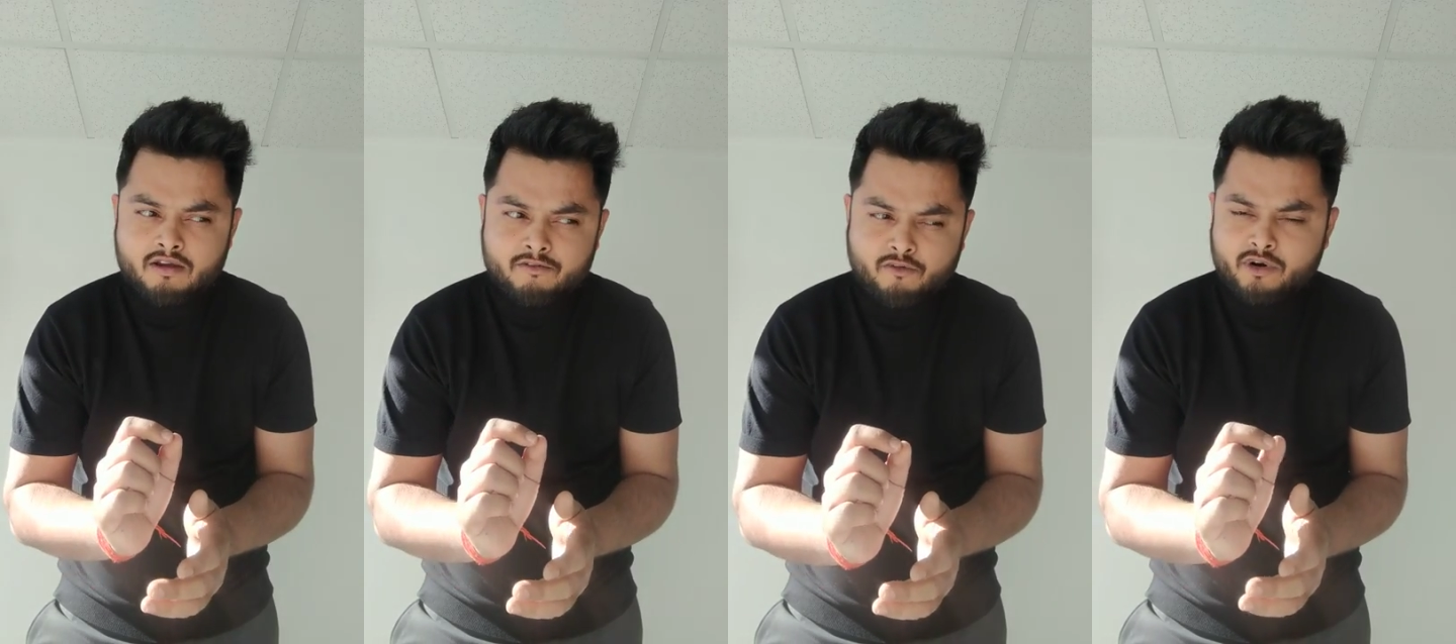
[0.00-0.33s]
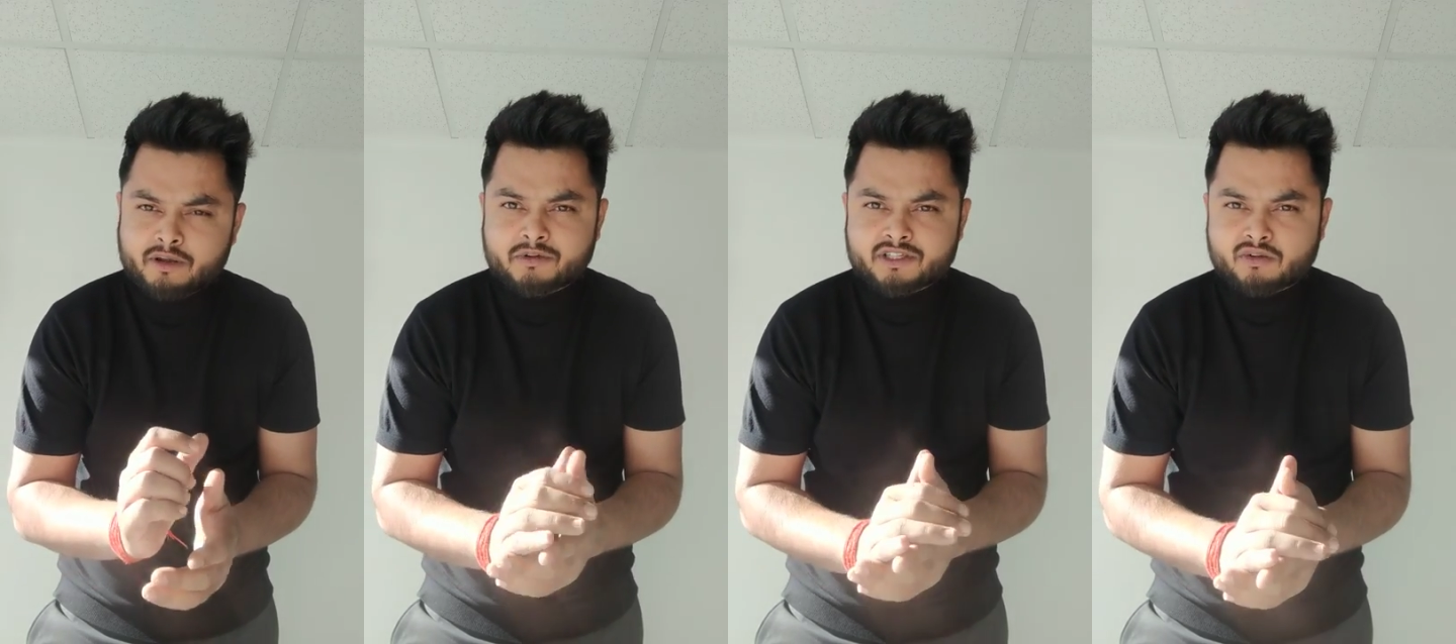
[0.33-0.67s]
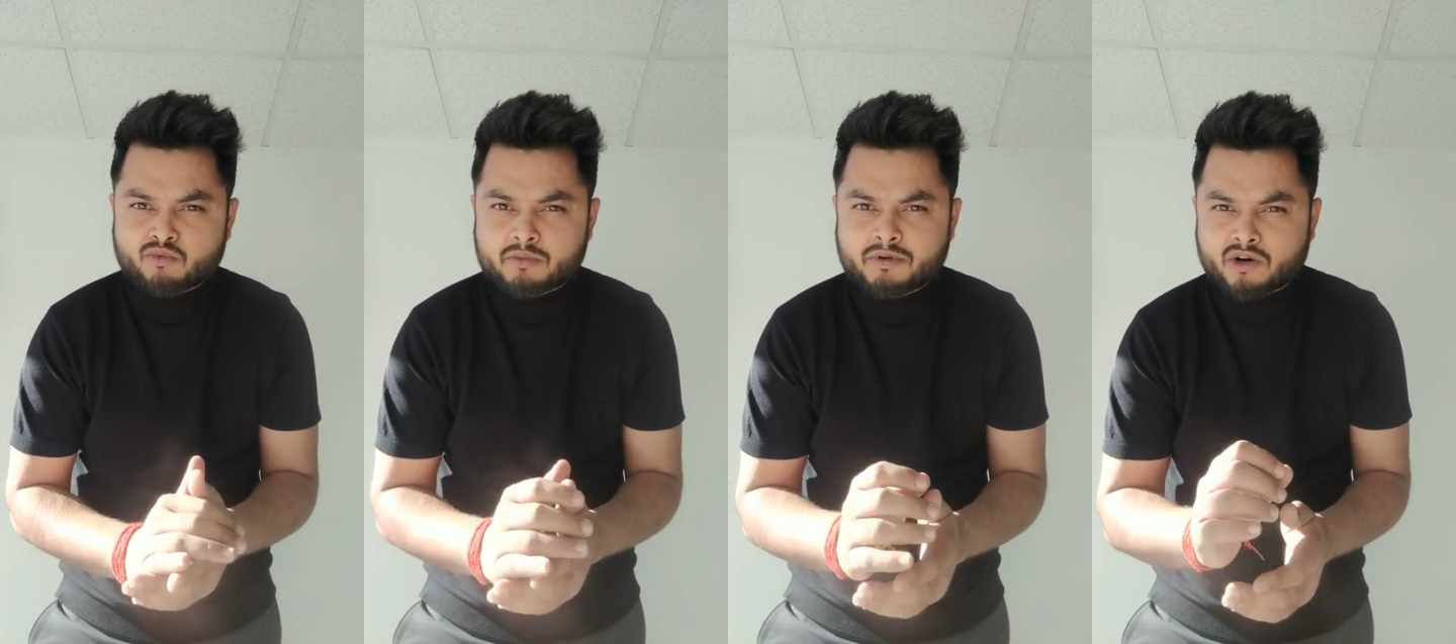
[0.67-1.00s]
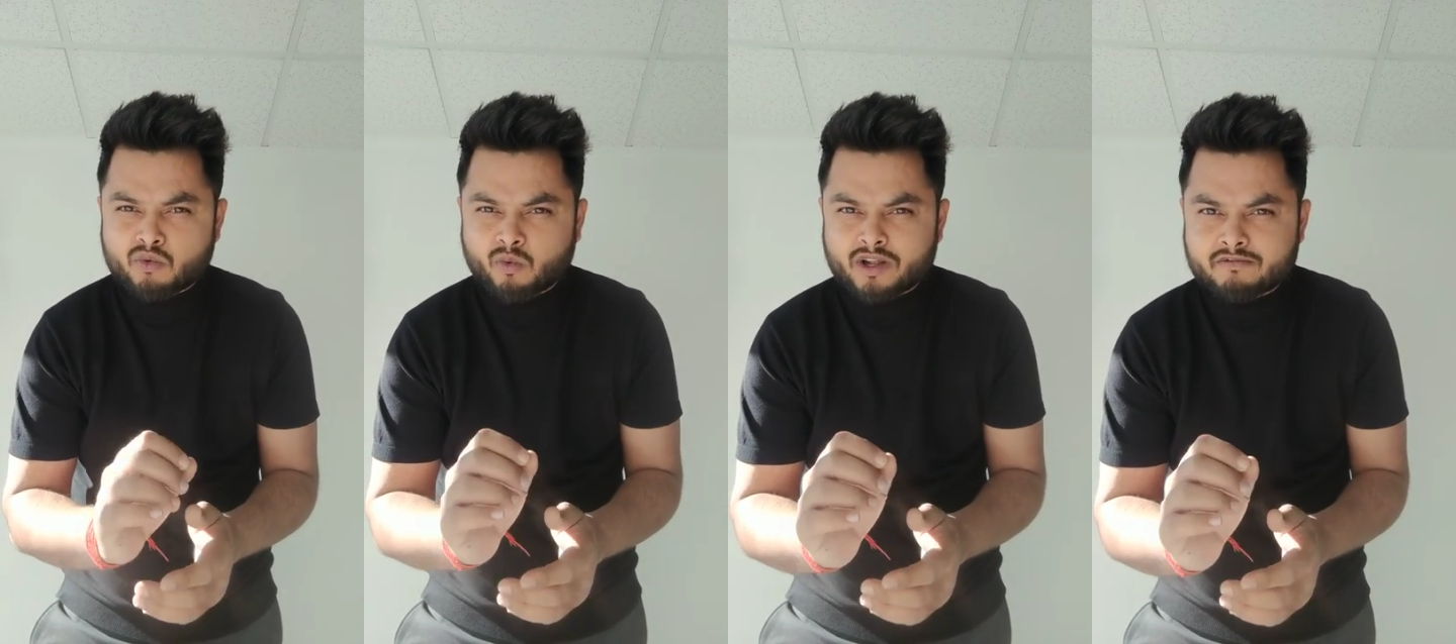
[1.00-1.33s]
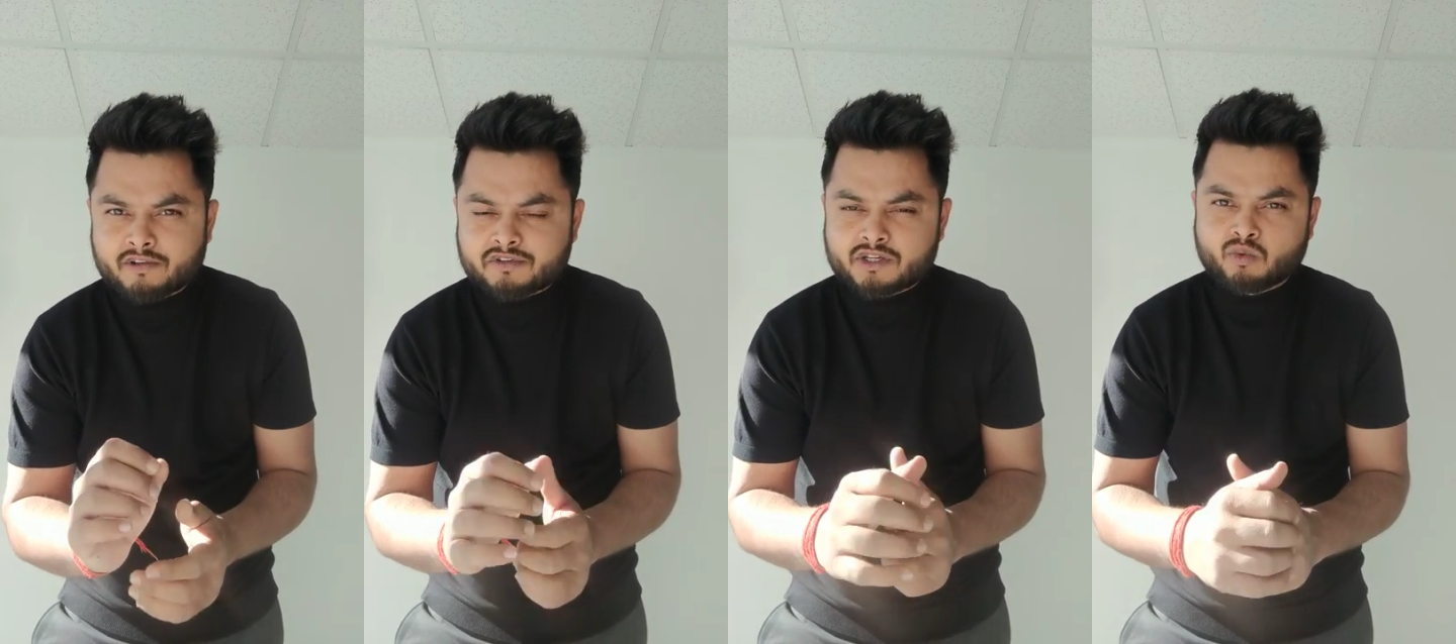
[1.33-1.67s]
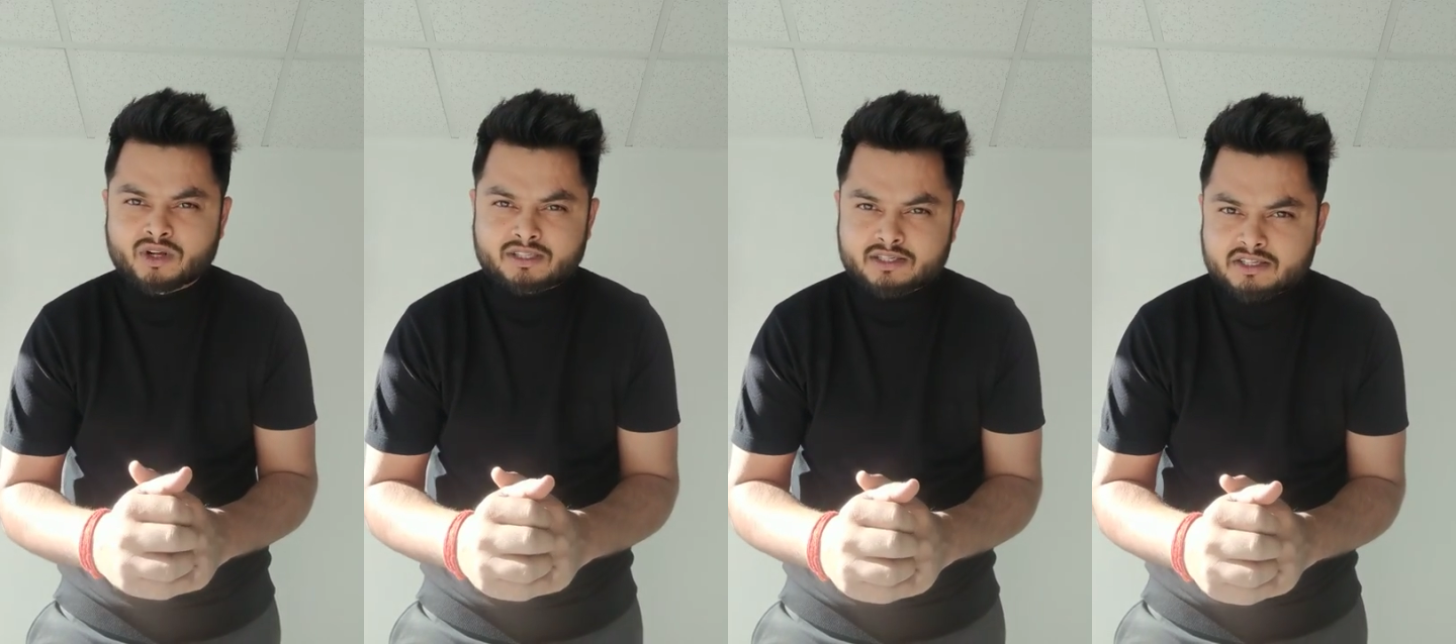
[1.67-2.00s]
40% would be around 150 to
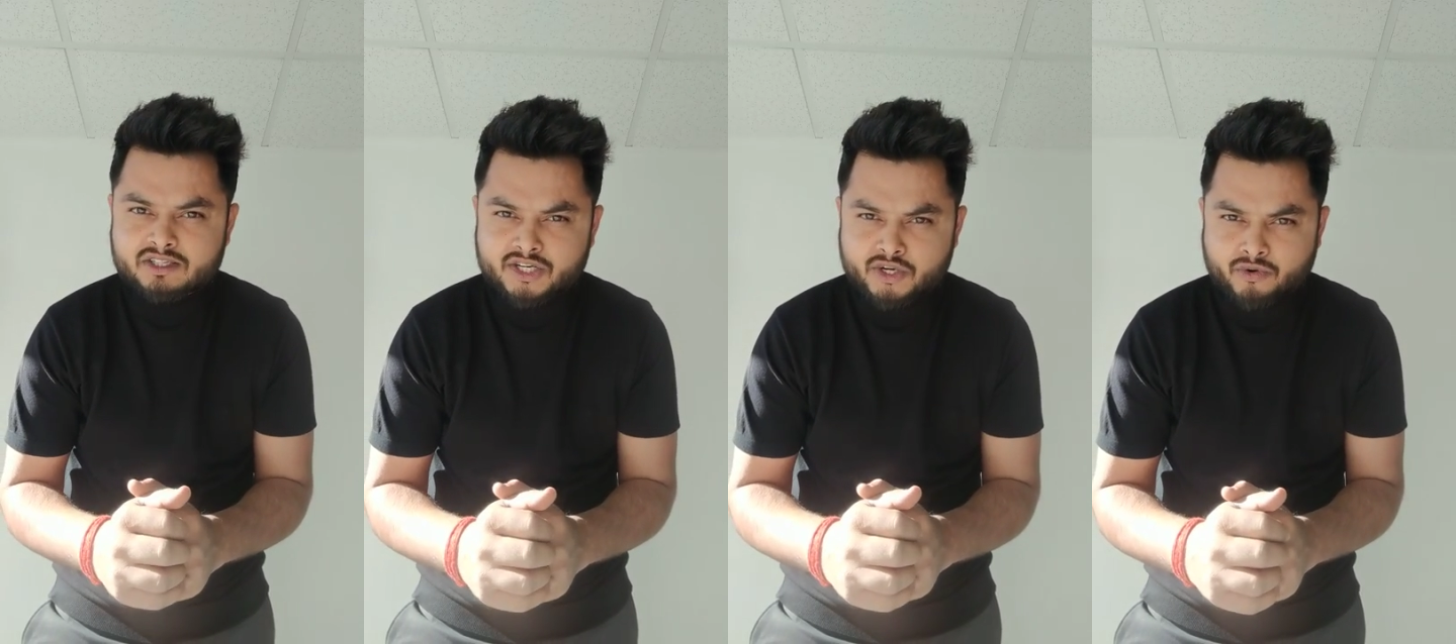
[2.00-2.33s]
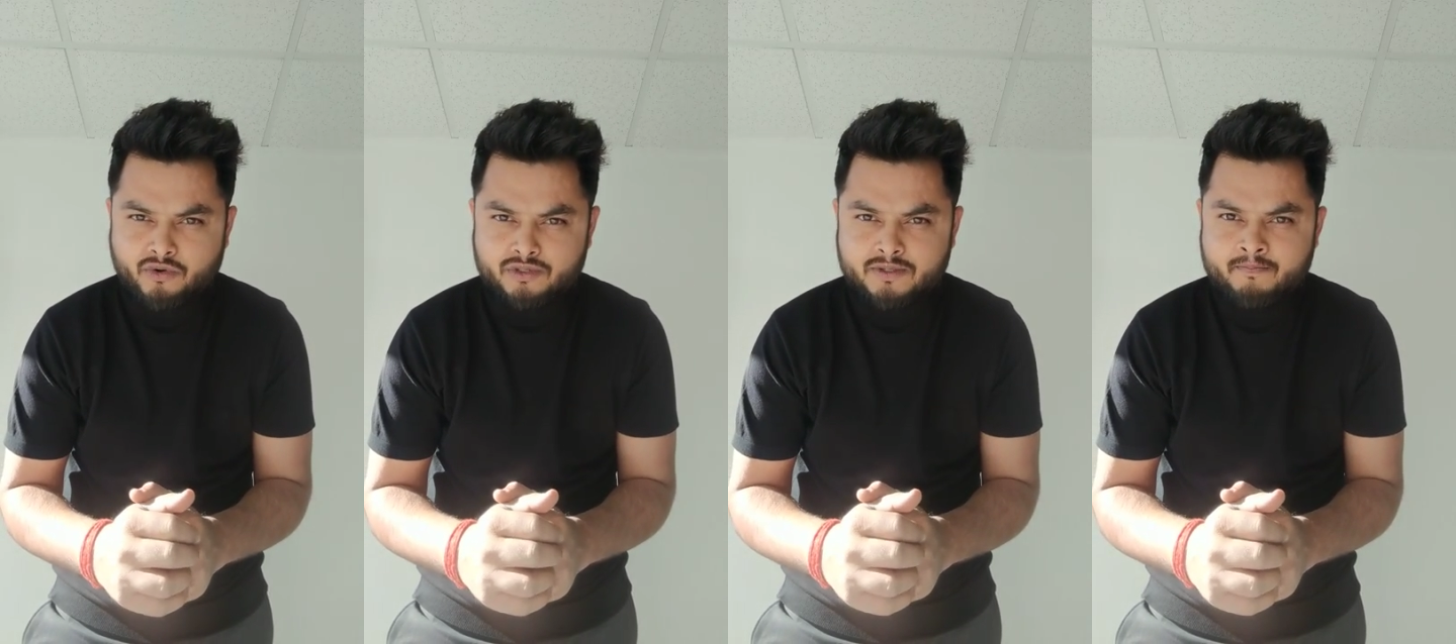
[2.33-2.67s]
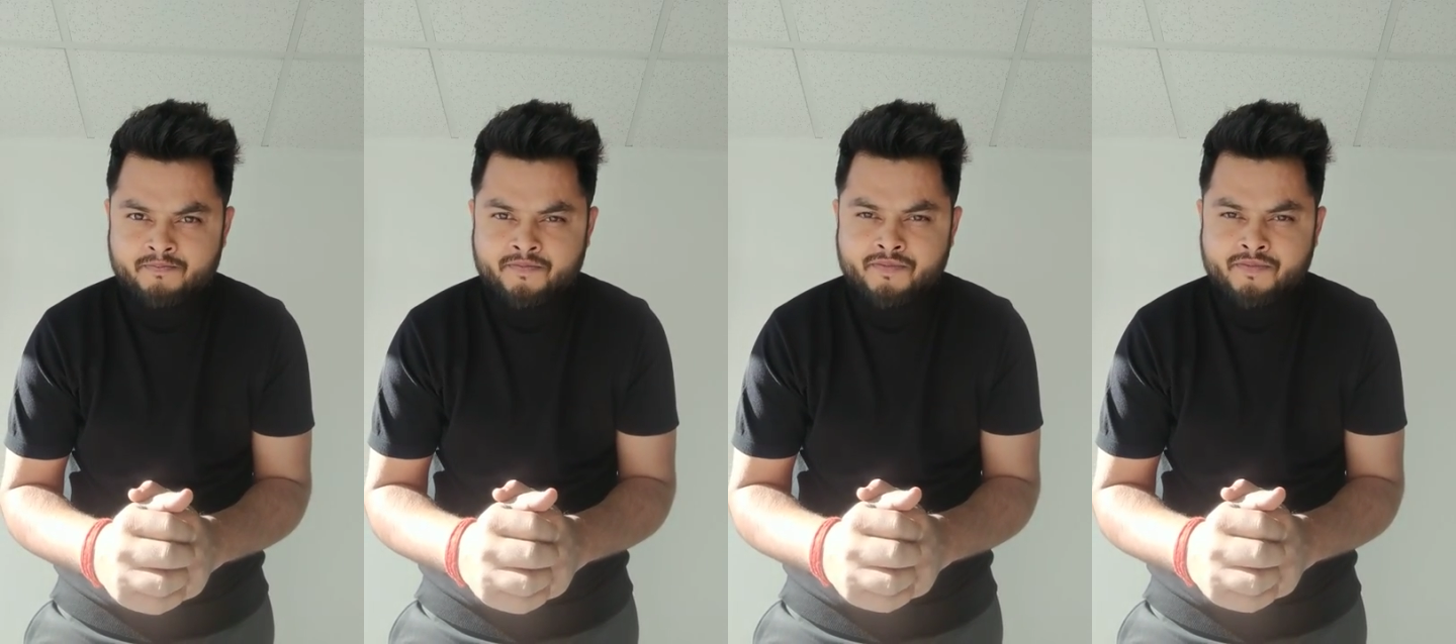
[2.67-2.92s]
160 euros.